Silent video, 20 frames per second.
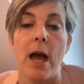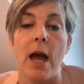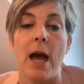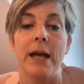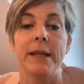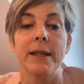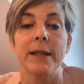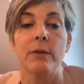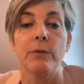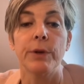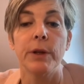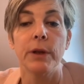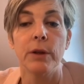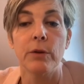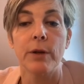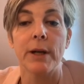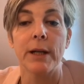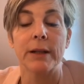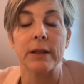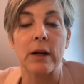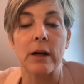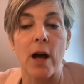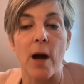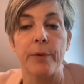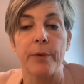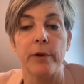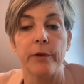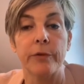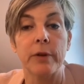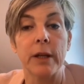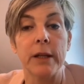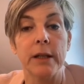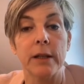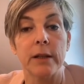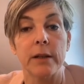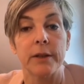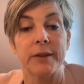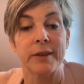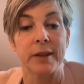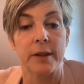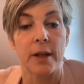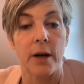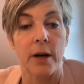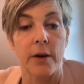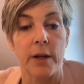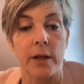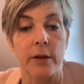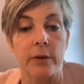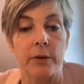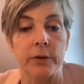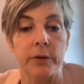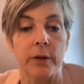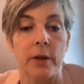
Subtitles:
and then we'll look at a couple of clinical scenarios